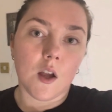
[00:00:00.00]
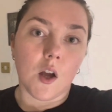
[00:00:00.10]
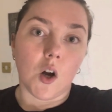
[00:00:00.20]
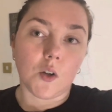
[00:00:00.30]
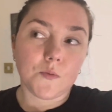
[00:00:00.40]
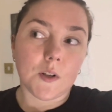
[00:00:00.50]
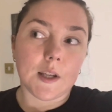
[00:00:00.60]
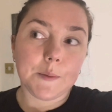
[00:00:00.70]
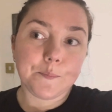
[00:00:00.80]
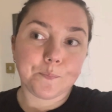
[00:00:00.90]

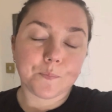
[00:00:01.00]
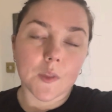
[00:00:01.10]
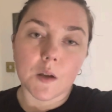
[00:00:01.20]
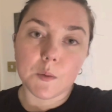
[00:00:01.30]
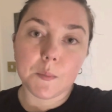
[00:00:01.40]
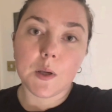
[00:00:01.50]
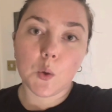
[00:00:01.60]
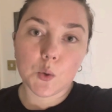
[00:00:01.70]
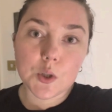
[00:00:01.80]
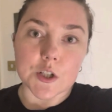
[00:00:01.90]
hopefully it will be all
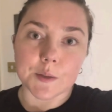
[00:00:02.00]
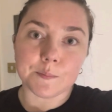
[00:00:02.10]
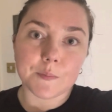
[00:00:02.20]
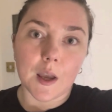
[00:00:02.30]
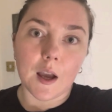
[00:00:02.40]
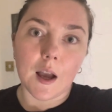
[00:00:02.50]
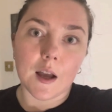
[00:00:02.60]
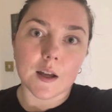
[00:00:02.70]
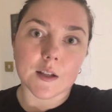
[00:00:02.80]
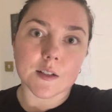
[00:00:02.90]
good
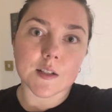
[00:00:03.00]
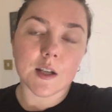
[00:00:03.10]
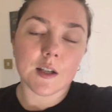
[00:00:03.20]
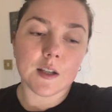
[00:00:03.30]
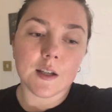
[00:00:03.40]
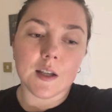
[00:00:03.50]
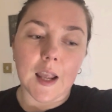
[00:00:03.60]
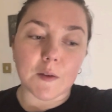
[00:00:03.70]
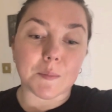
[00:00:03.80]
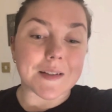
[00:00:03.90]
and
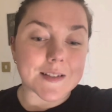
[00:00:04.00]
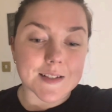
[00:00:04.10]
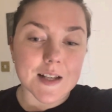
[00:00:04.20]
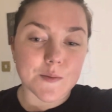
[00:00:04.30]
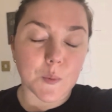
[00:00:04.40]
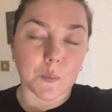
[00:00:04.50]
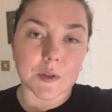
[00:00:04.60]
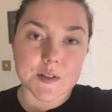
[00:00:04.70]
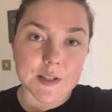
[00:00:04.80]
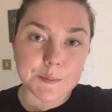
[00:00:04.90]
it will be successful. We'll
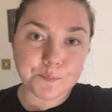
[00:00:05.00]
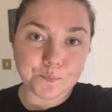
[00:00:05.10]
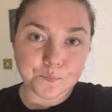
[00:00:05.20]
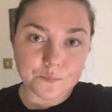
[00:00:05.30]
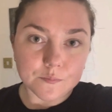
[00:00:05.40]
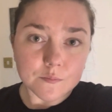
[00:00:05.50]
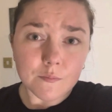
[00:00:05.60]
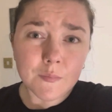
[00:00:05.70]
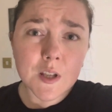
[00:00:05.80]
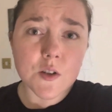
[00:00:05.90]
see.
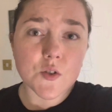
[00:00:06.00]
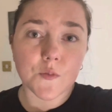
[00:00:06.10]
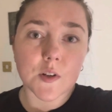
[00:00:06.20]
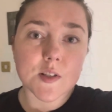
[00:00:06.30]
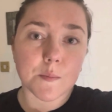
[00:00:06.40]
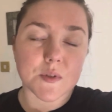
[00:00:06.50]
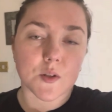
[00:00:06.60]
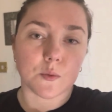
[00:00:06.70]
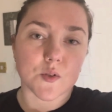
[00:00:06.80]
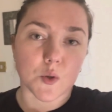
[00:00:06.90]
So first
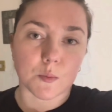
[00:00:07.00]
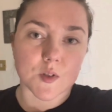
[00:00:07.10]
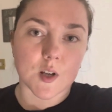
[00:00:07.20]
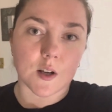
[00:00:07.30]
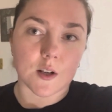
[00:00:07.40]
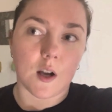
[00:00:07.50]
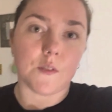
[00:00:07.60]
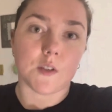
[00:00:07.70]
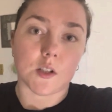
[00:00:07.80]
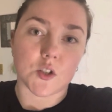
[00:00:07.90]
episode is almost done. I have
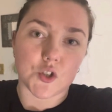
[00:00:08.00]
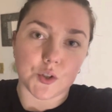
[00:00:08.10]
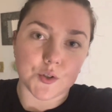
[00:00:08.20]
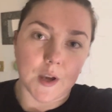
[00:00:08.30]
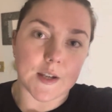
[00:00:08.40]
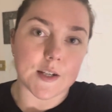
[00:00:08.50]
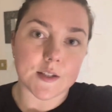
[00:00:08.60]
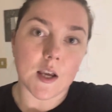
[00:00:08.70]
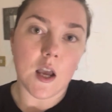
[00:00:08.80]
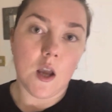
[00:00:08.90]
another two to edit,
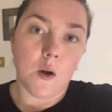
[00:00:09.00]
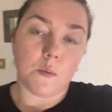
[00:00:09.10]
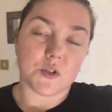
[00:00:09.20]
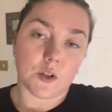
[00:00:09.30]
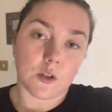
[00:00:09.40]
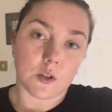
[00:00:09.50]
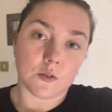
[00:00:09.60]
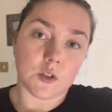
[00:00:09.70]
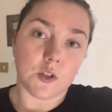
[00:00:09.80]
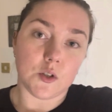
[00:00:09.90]
which I'm gonna
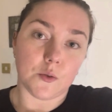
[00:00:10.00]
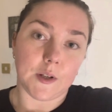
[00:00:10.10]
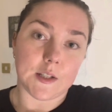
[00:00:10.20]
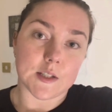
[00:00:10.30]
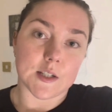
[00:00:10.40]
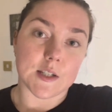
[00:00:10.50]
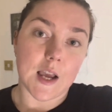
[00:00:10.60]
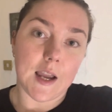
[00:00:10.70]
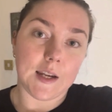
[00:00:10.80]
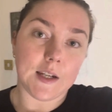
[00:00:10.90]
continue doing
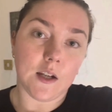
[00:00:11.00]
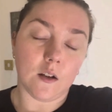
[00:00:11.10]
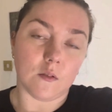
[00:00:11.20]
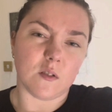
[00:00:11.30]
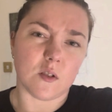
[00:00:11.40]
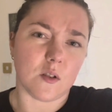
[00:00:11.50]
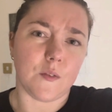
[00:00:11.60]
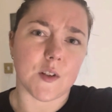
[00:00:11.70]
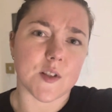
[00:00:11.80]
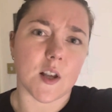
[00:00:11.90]
today. I don't know
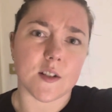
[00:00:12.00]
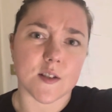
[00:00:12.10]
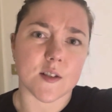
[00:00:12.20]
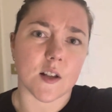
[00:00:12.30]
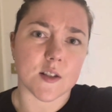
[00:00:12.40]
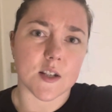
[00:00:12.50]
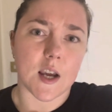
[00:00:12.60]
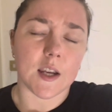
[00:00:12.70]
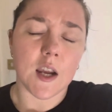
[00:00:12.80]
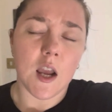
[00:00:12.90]
if I said it's Saturday.